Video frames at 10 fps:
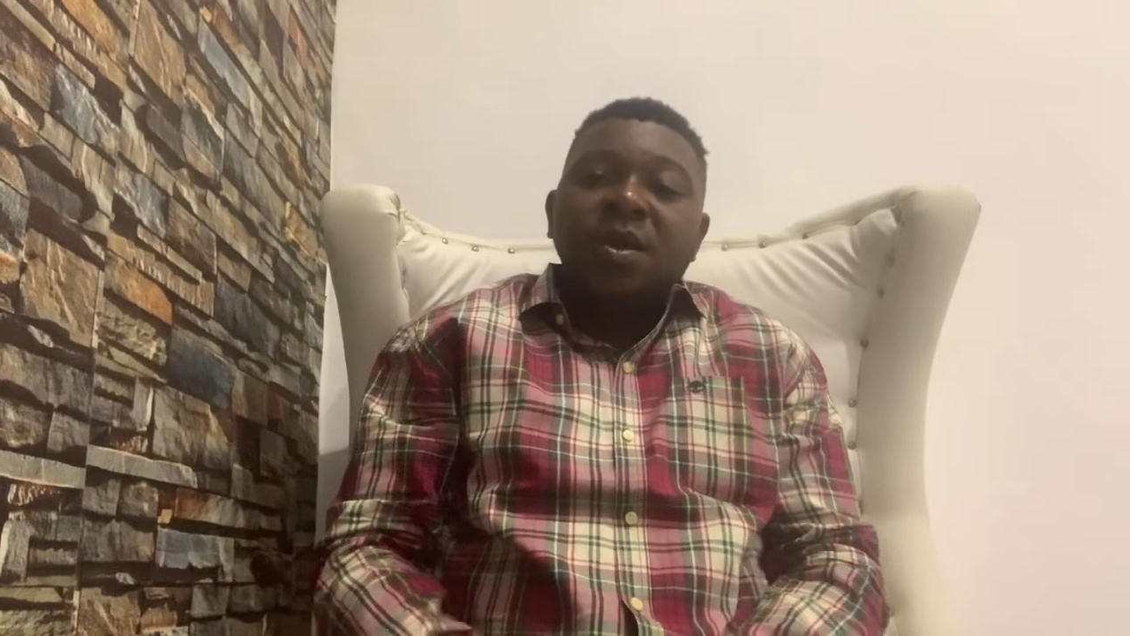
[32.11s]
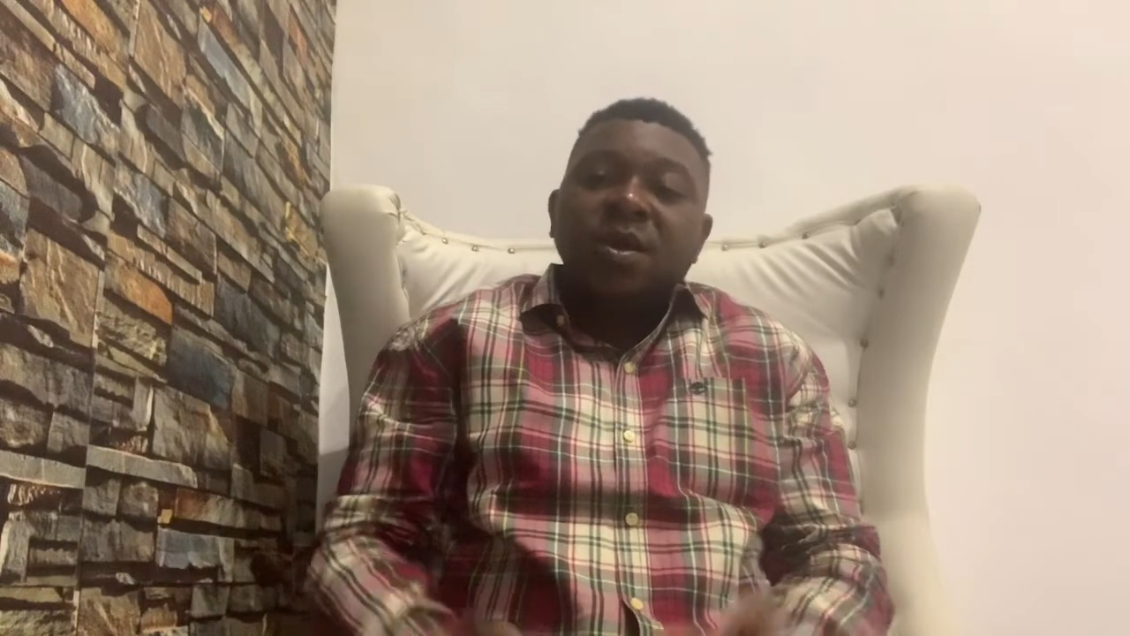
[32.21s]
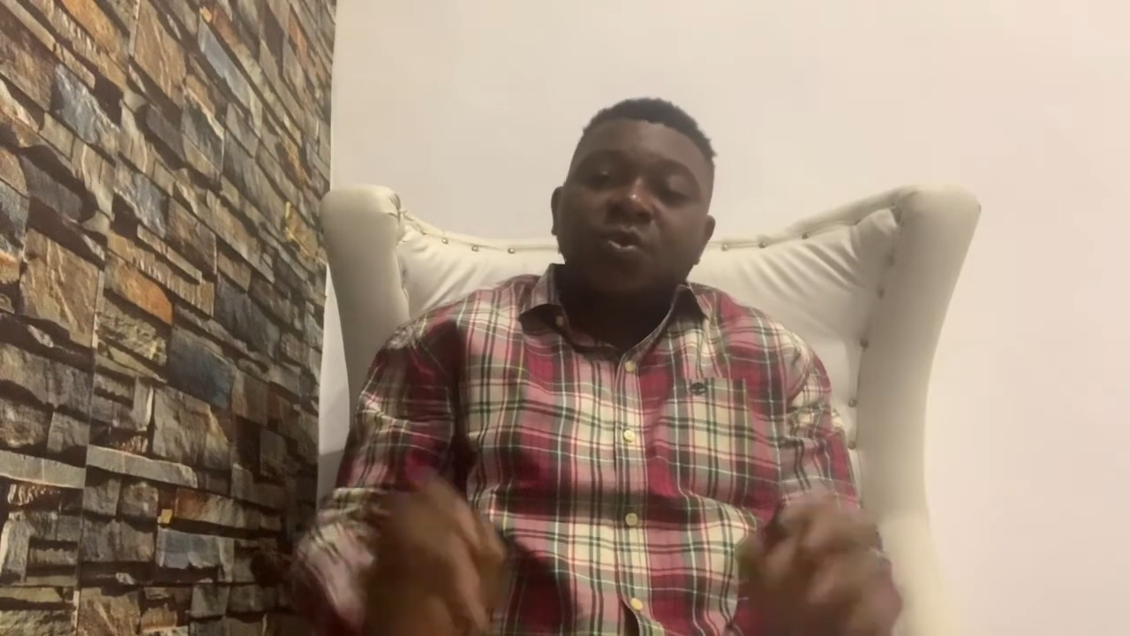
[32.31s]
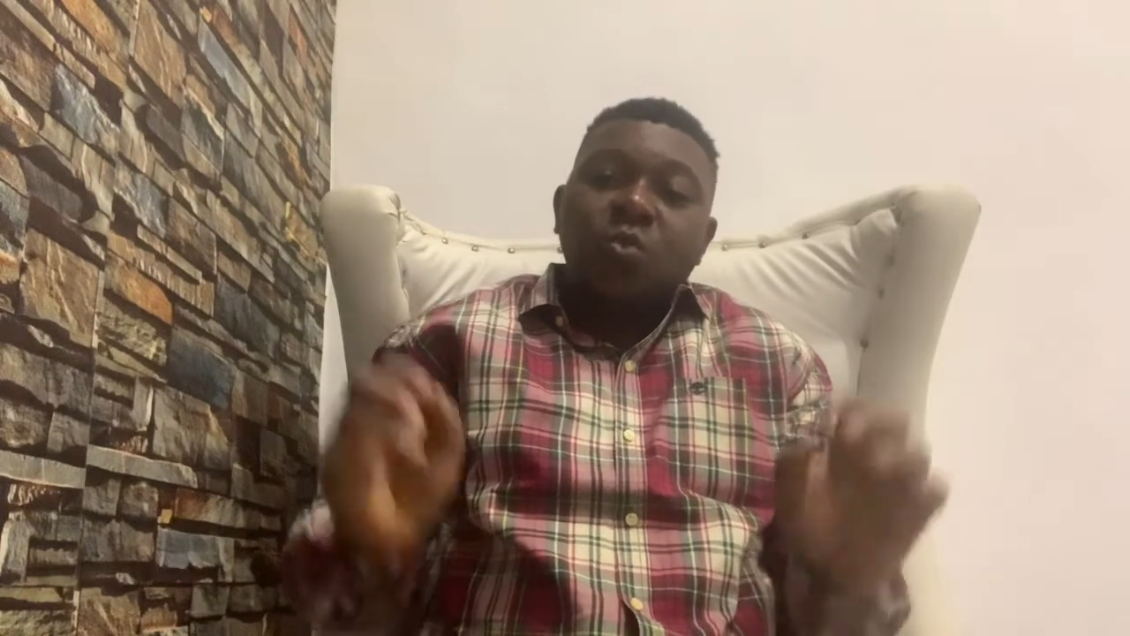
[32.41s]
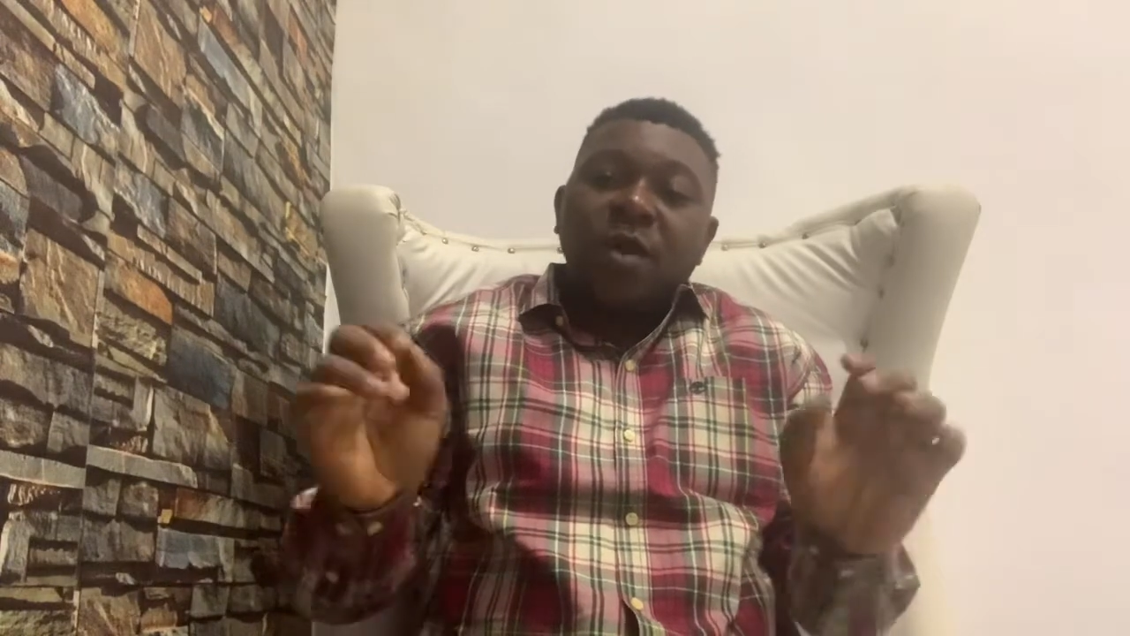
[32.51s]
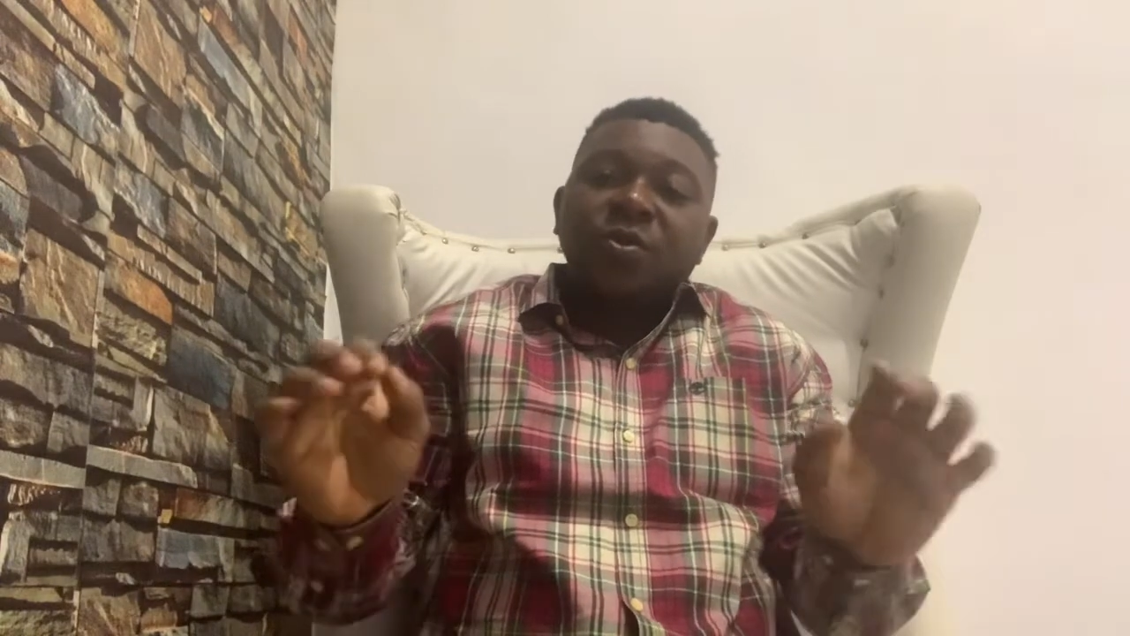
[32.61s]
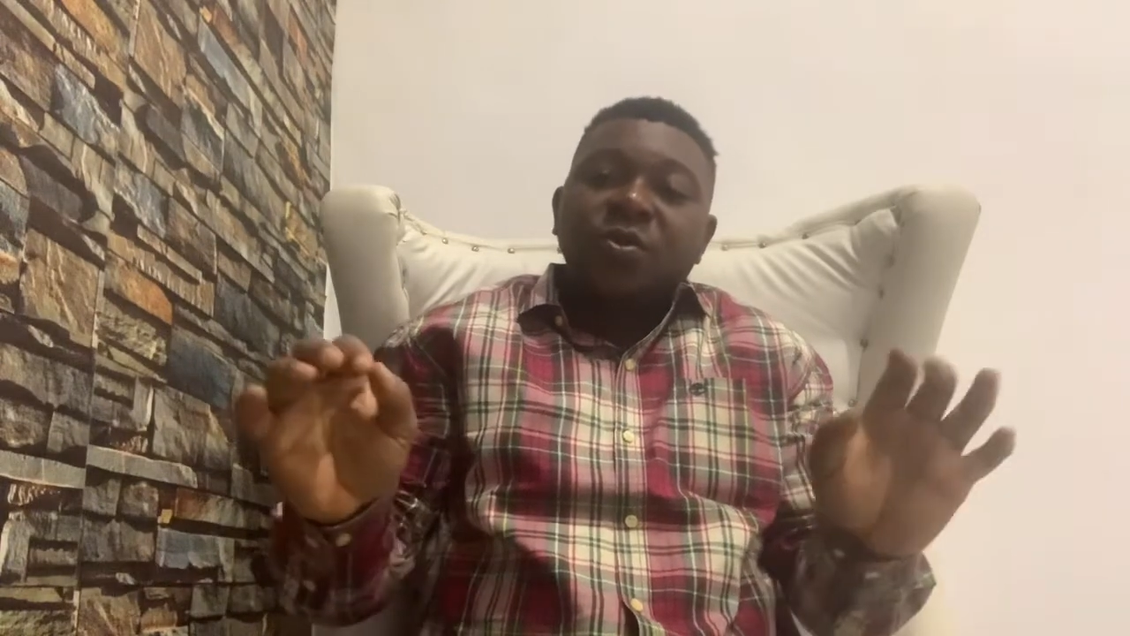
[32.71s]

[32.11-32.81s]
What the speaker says: is one